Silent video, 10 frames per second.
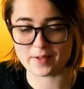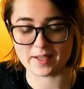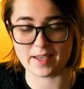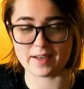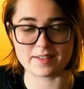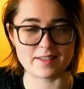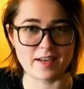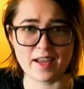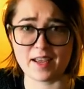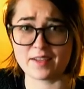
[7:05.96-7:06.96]
again
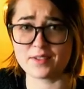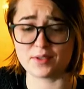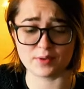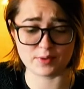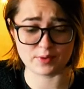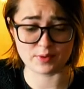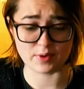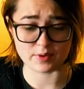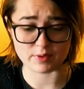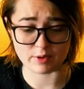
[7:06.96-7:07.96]
today, soon, who
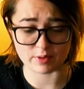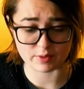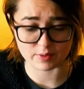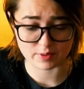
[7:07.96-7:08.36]
knows. Well,